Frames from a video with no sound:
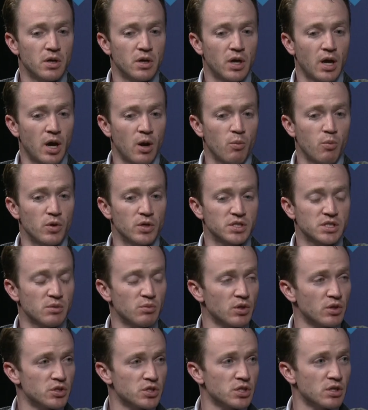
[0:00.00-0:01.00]
help with
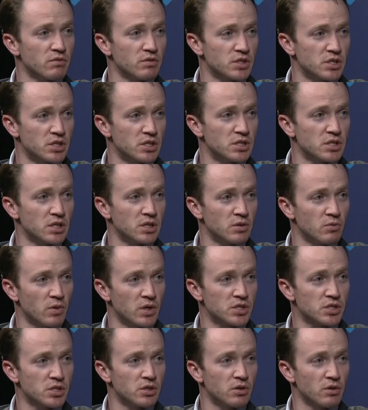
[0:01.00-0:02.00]
some of those services in
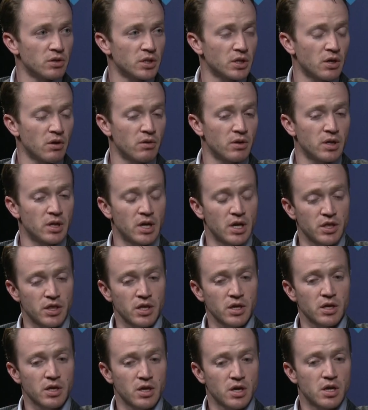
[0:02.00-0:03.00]
western North Dakota, and I
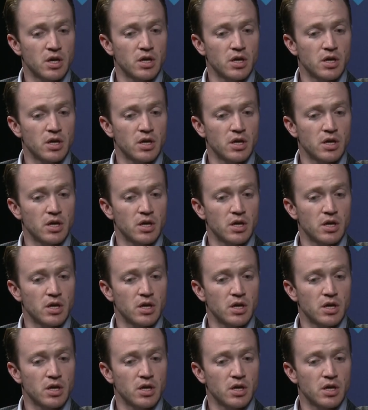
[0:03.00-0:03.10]
think